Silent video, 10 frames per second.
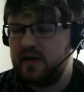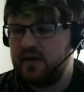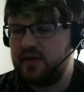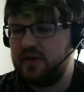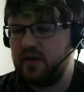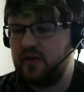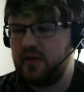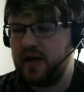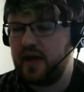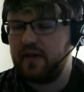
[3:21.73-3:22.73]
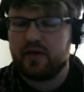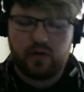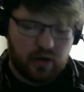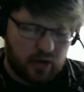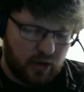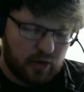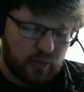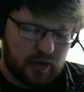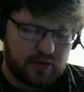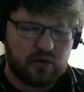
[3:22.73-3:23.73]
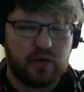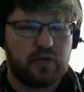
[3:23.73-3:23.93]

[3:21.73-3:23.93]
So yeah, the new hardware is going